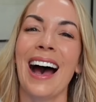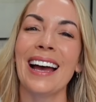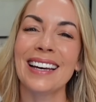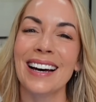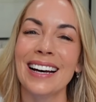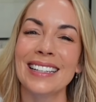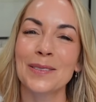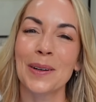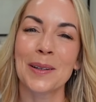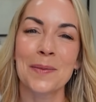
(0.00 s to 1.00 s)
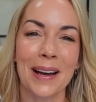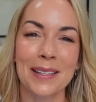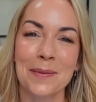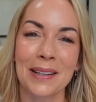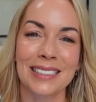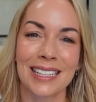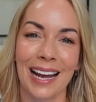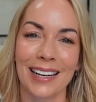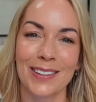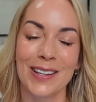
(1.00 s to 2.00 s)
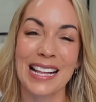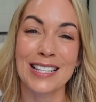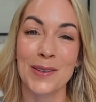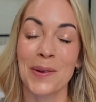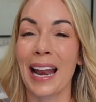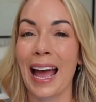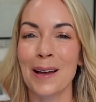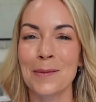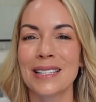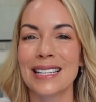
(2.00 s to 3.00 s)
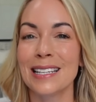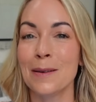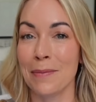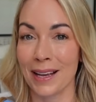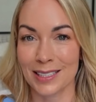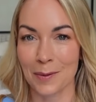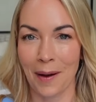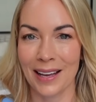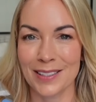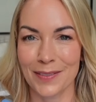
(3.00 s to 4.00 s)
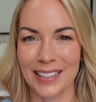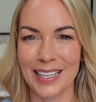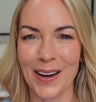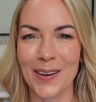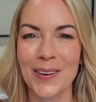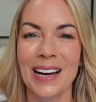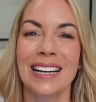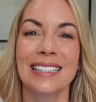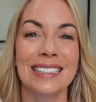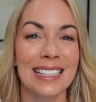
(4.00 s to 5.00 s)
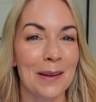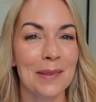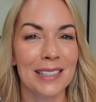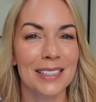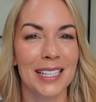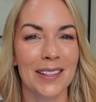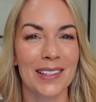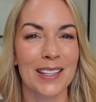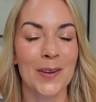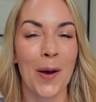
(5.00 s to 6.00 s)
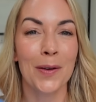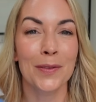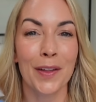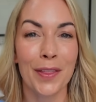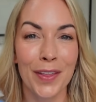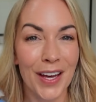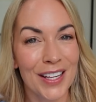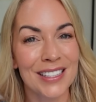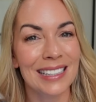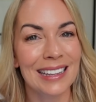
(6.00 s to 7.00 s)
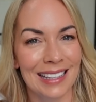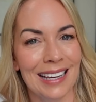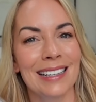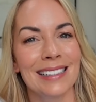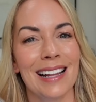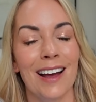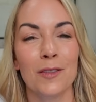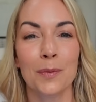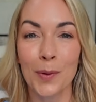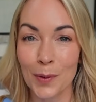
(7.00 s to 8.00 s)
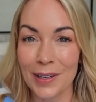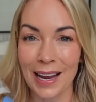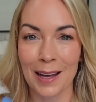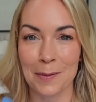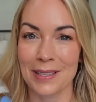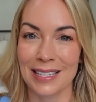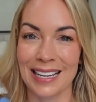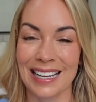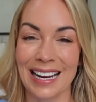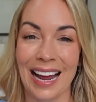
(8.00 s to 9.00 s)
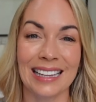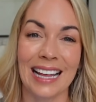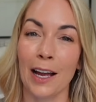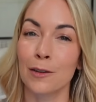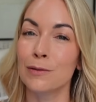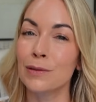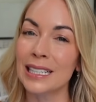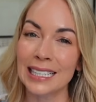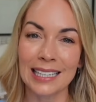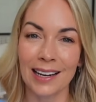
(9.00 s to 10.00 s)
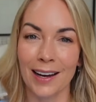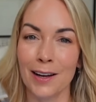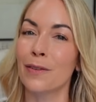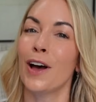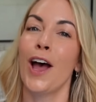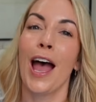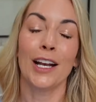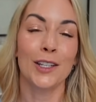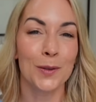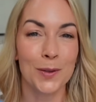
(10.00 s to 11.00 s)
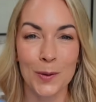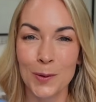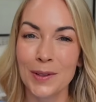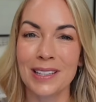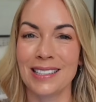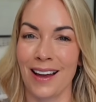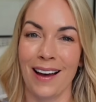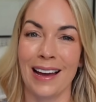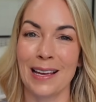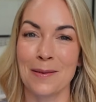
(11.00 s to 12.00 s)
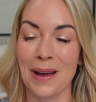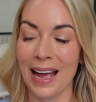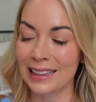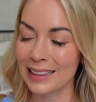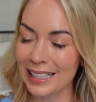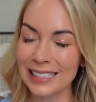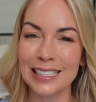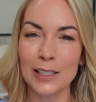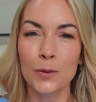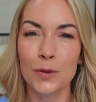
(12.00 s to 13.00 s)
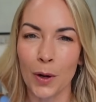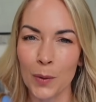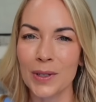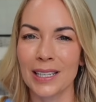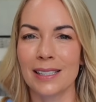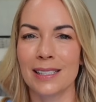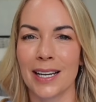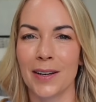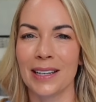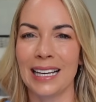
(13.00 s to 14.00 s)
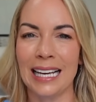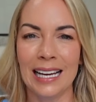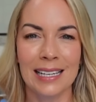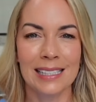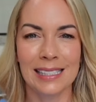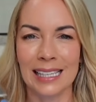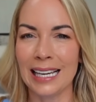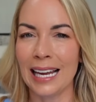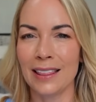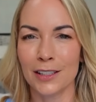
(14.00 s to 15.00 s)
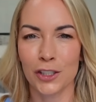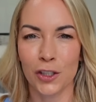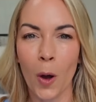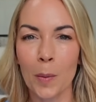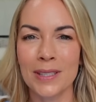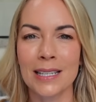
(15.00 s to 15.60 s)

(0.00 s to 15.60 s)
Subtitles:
Hi guys, welcome back to my channel and to an Amazon Best Buys video. Today I'm going to share with you over 30 things that I've bought on Amazon and that I really love and use all the time, and things that you don't necessarily see in the shops.